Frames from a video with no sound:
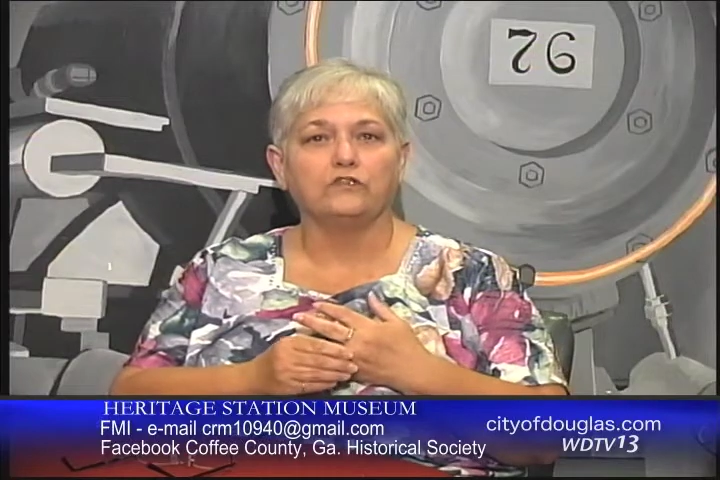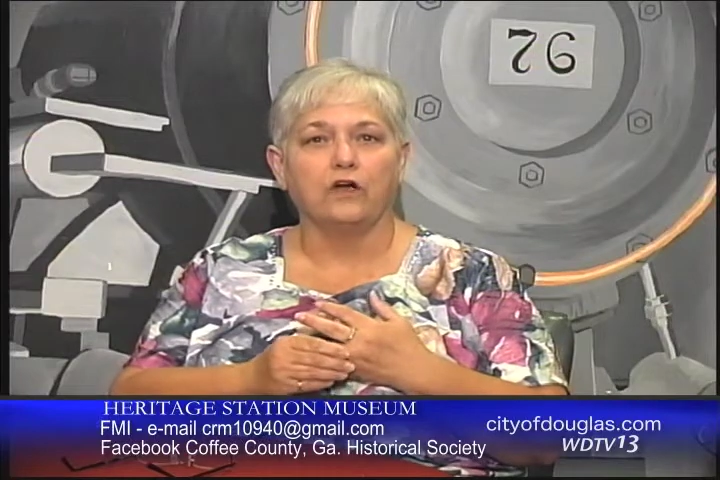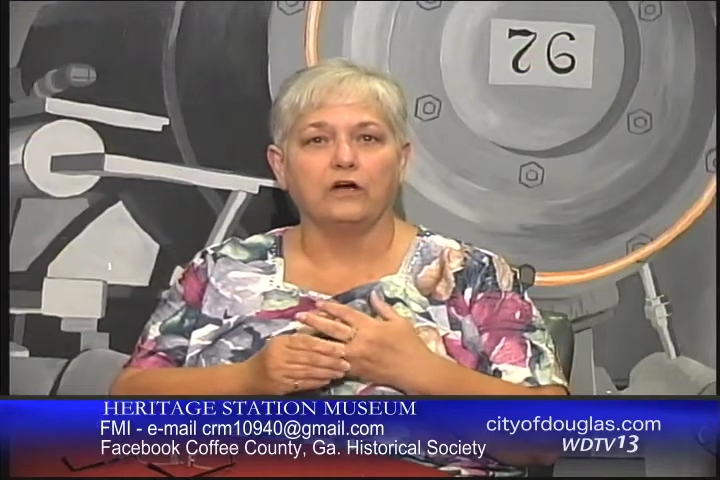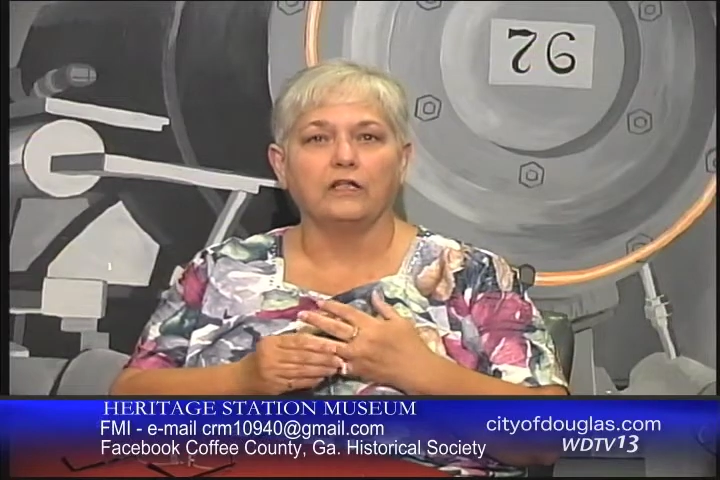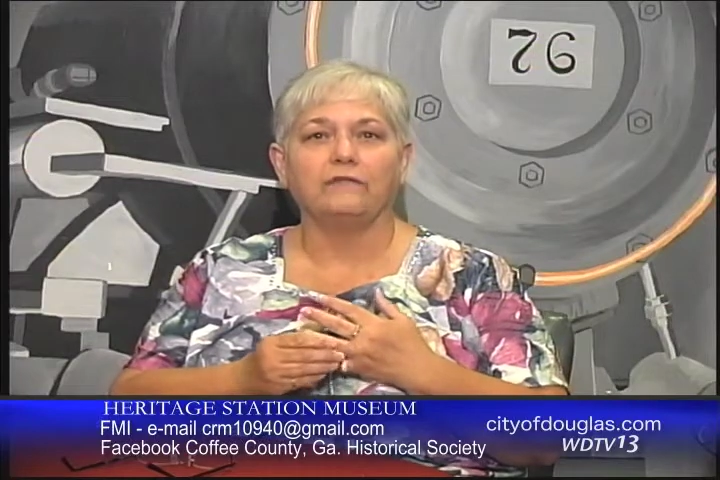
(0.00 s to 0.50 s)

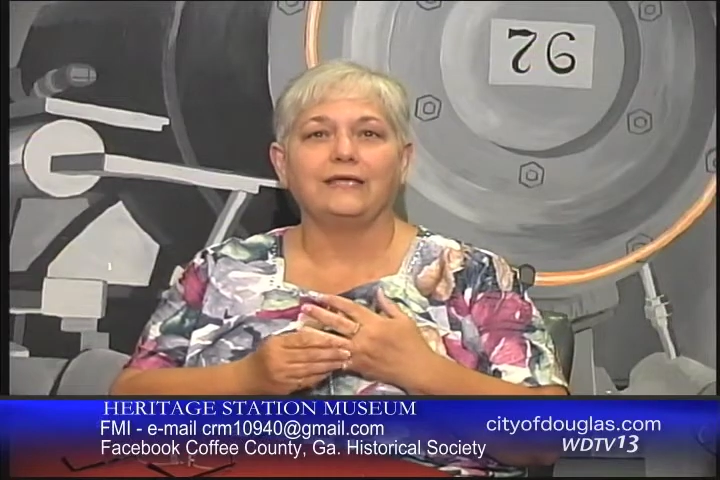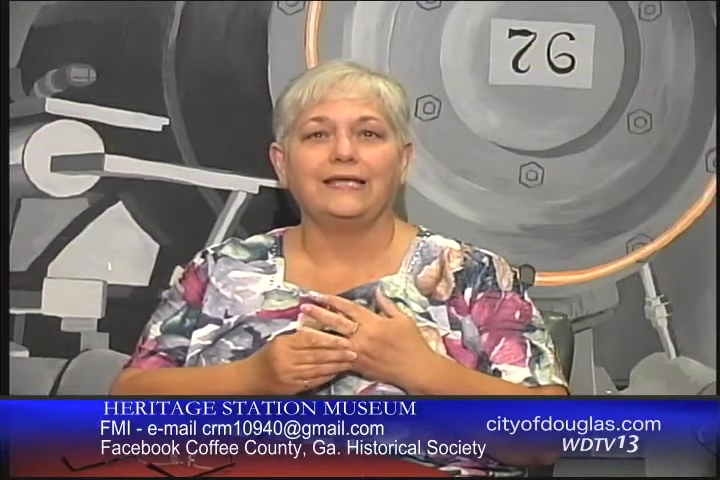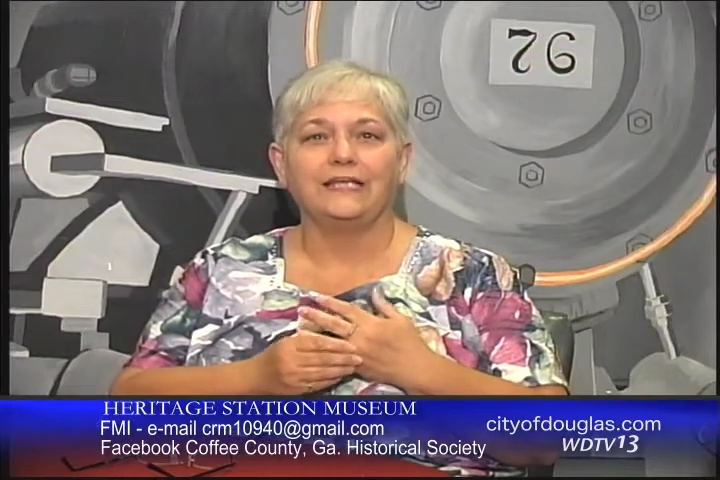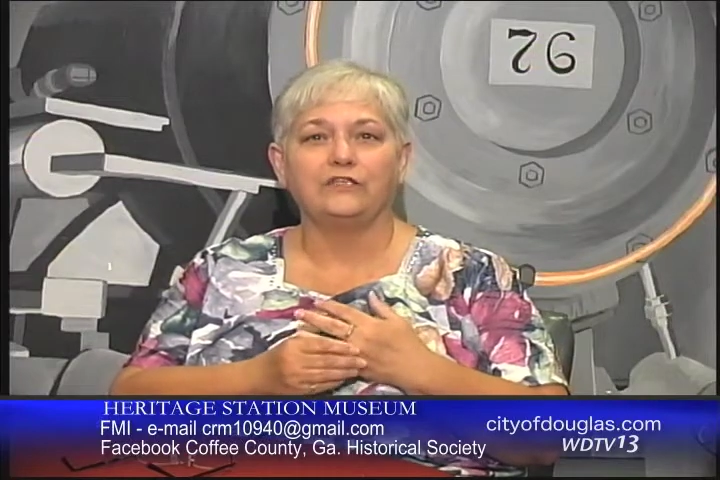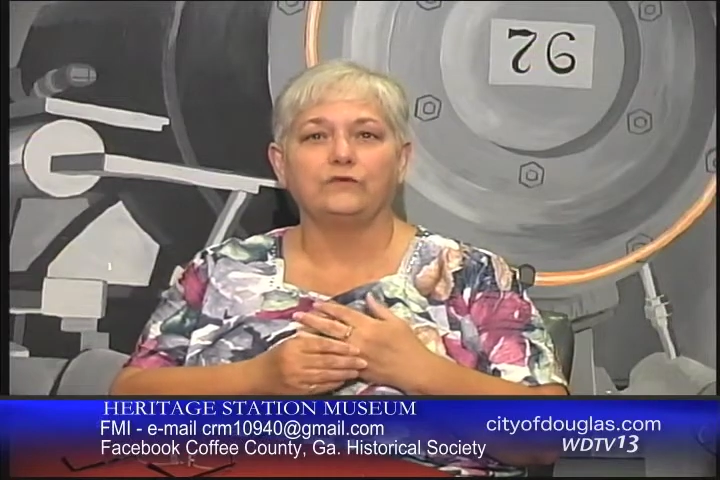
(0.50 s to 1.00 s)
starting the
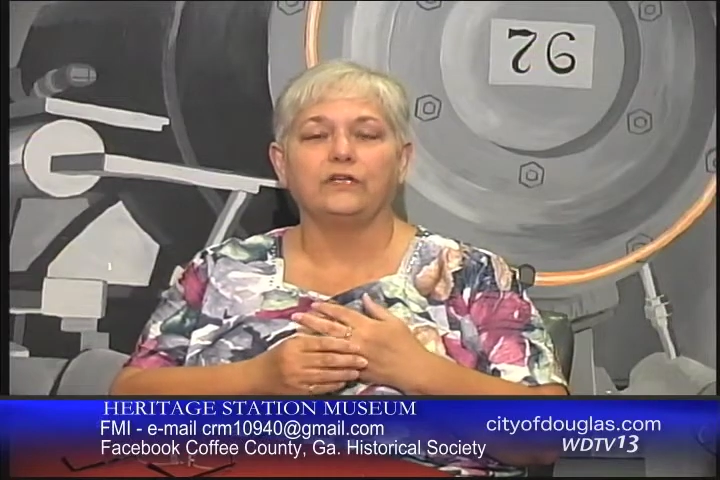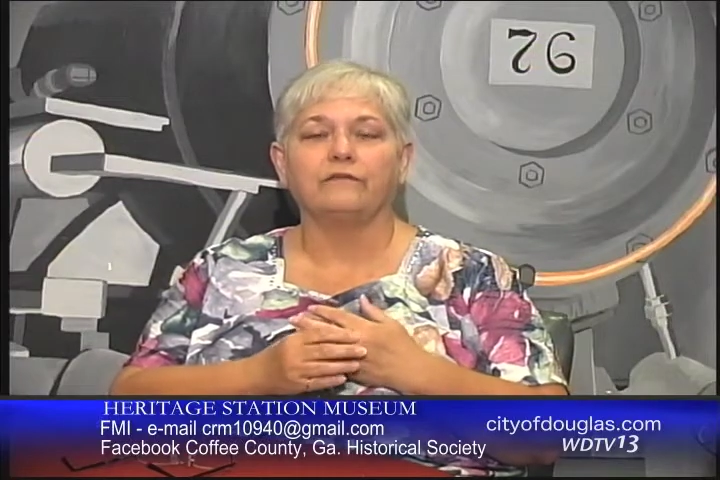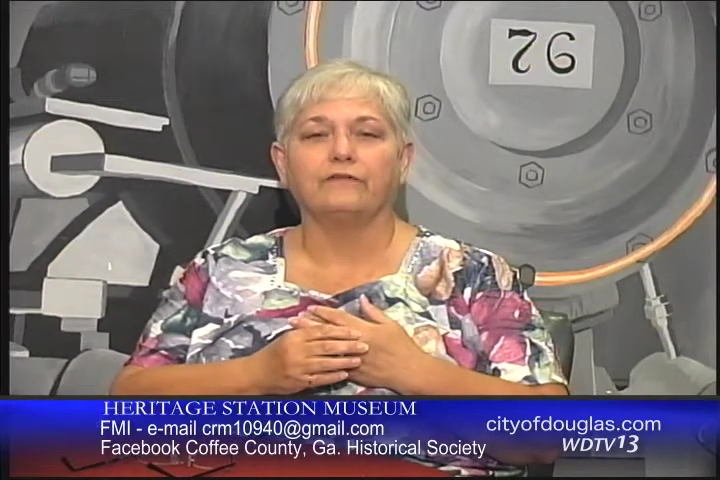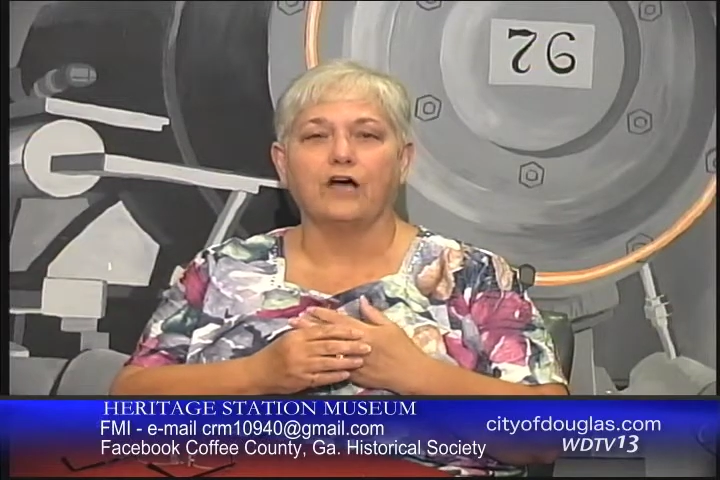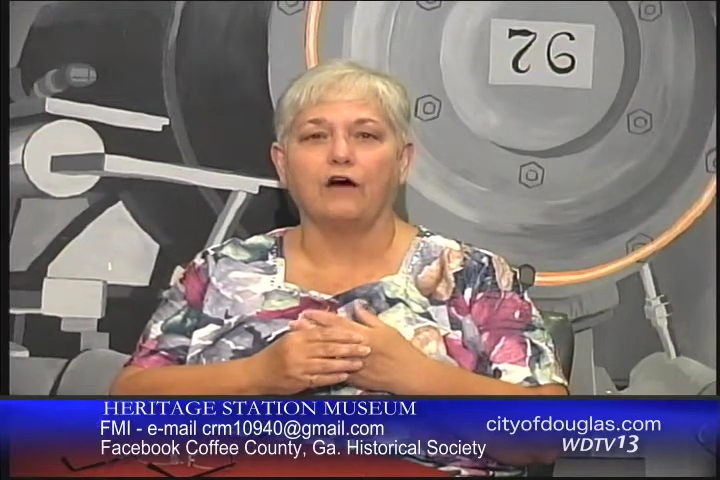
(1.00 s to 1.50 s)
history
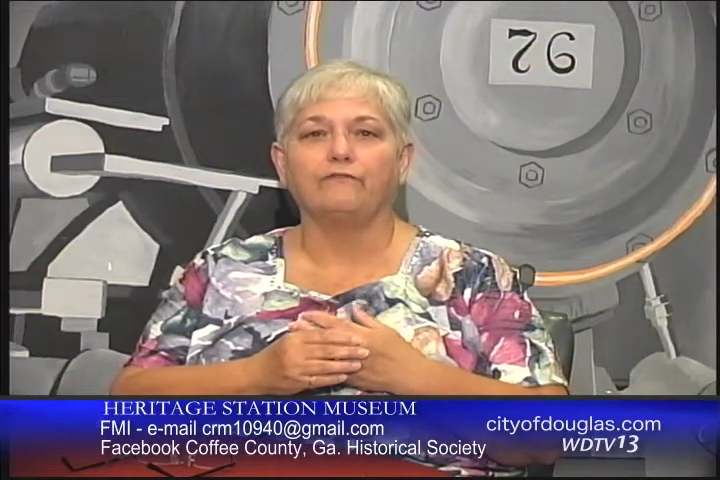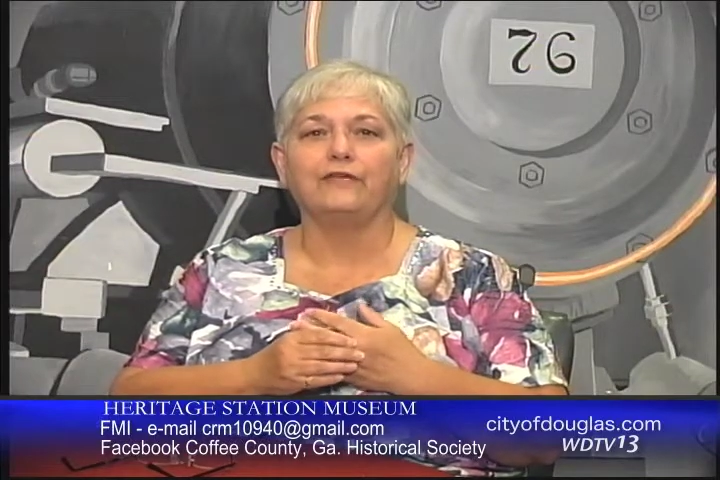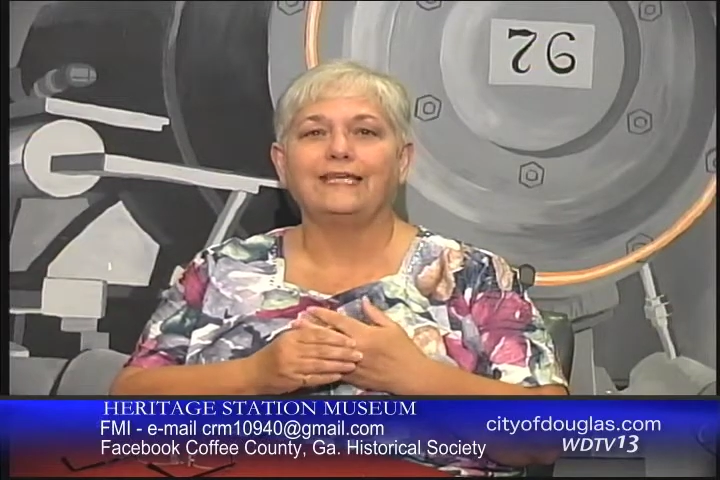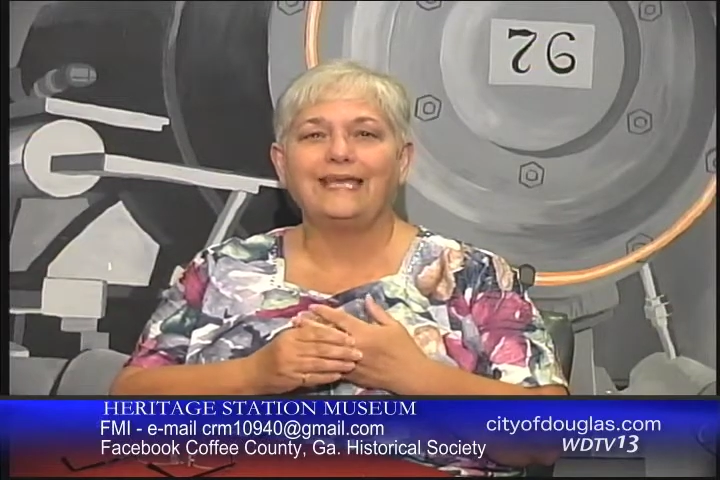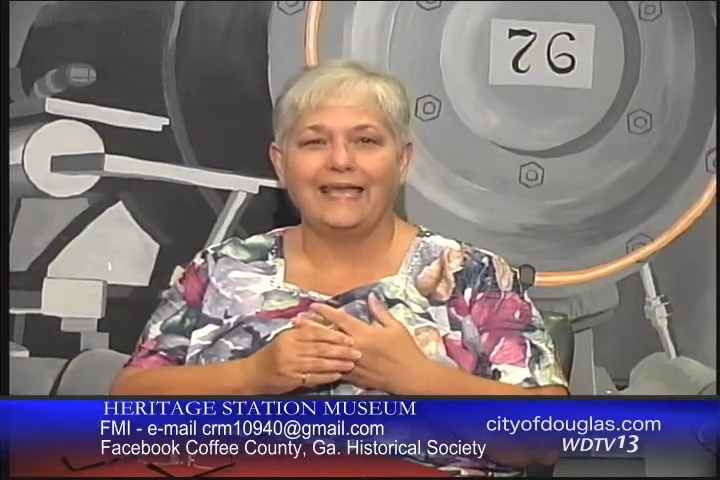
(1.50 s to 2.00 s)
of
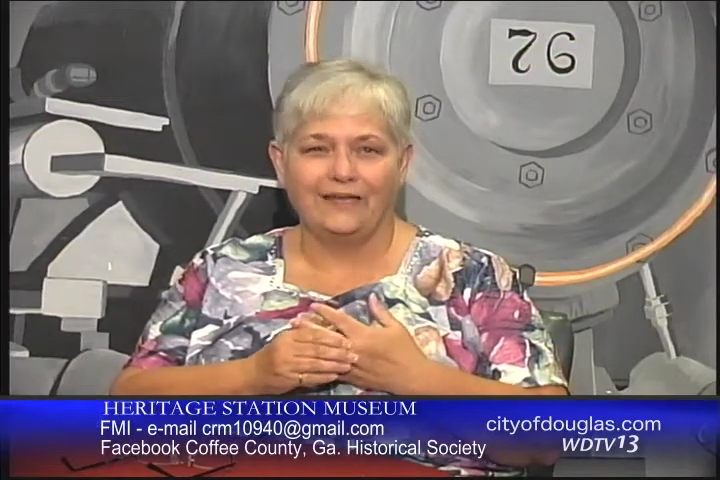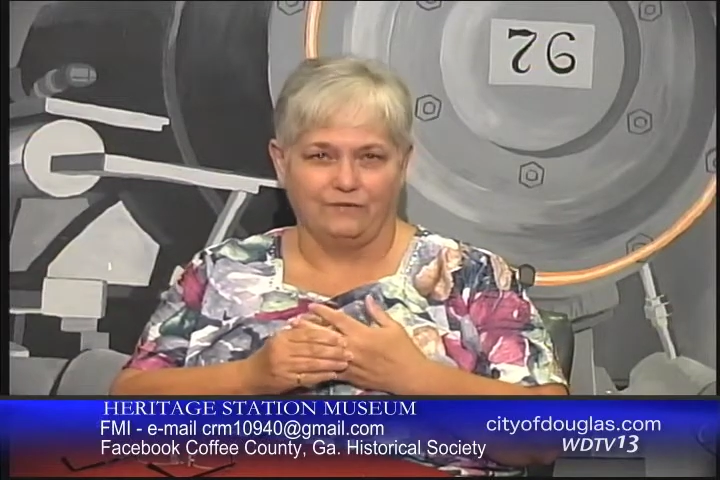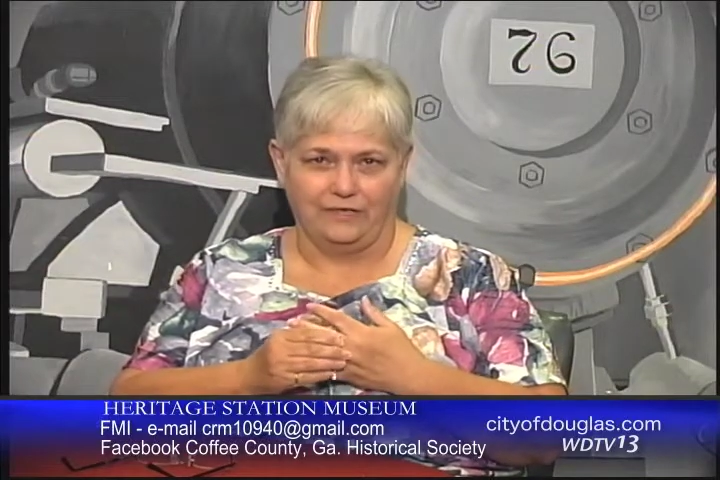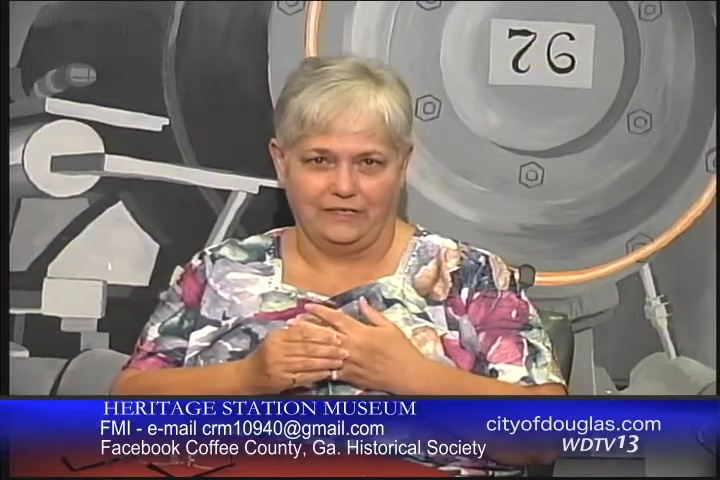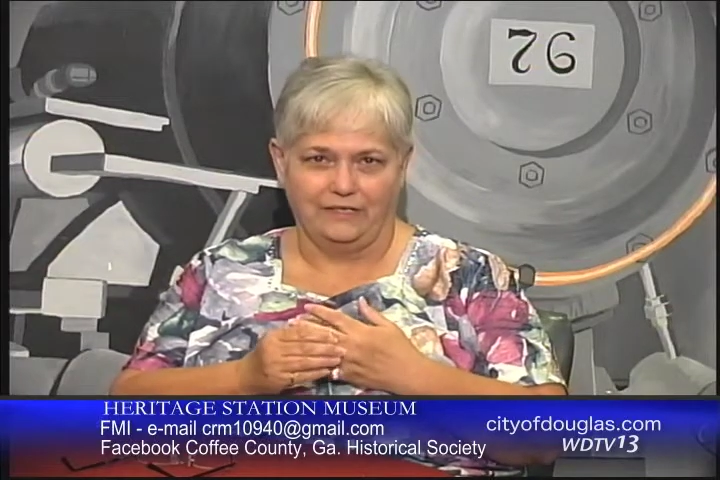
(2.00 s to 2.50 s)
Coffee
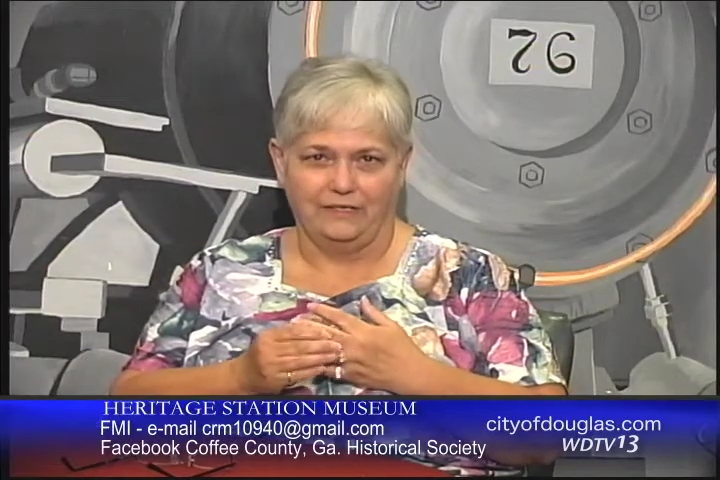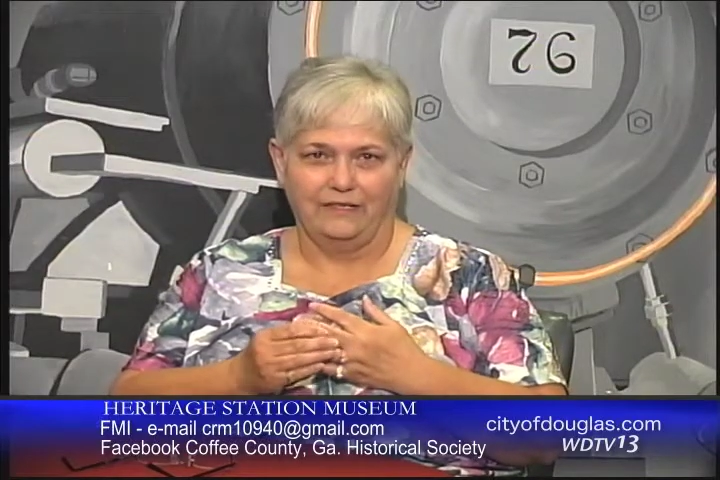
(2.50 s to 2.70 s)
County,